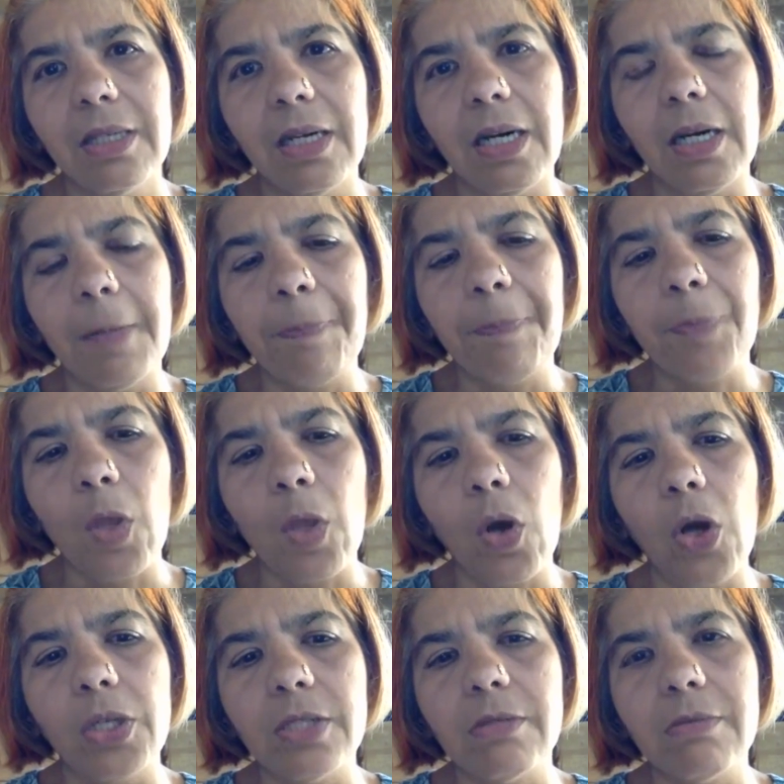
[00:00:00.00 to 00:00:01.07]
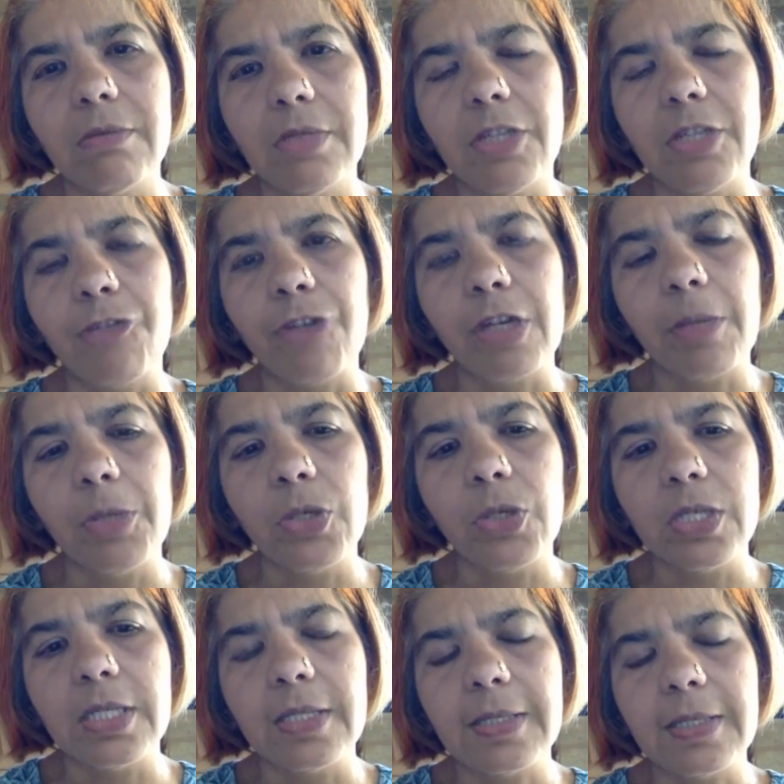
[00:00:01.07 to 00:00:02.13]
um, on different
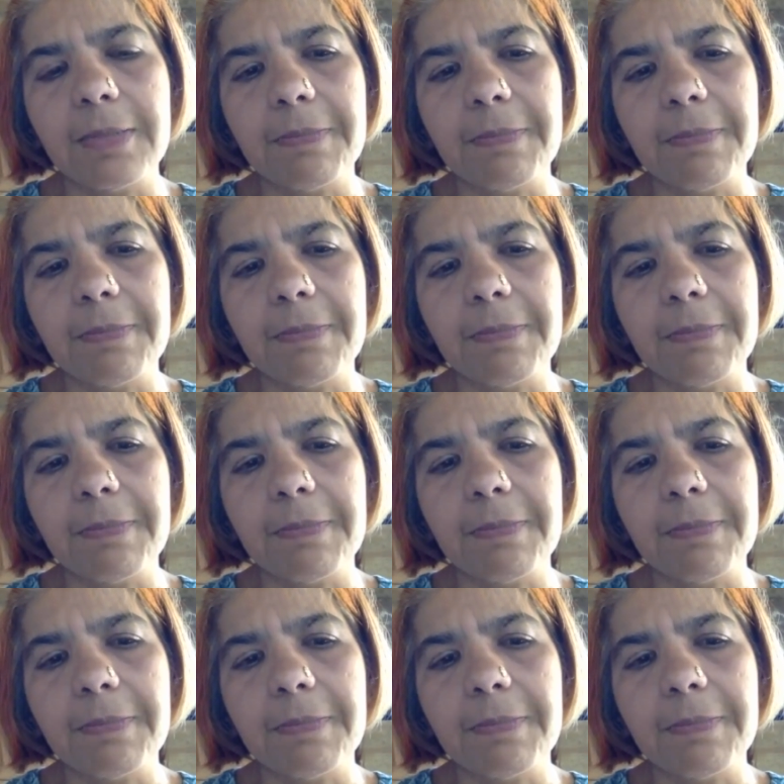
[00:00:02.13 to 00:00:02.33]
communities.